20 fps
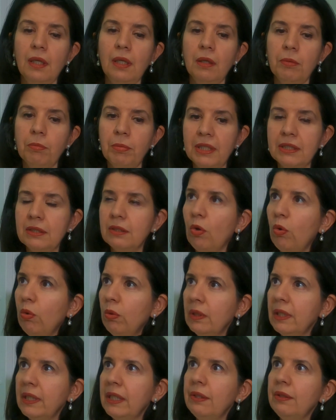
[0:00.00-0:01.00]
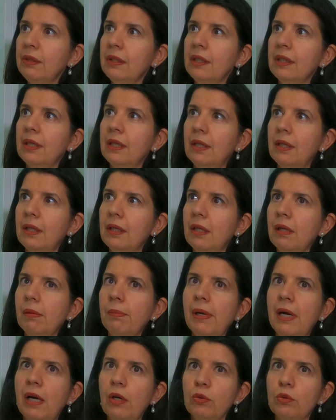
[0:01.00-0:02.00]
But only
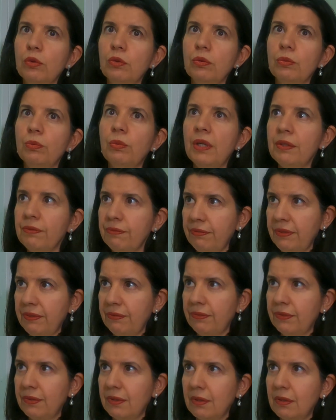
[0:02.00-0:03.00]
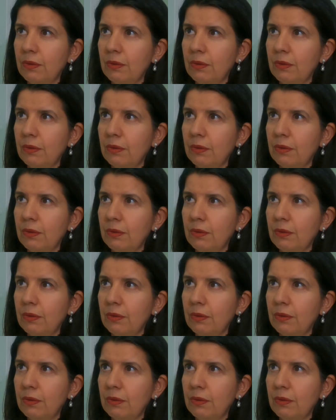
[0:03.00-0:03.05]
about 1/5,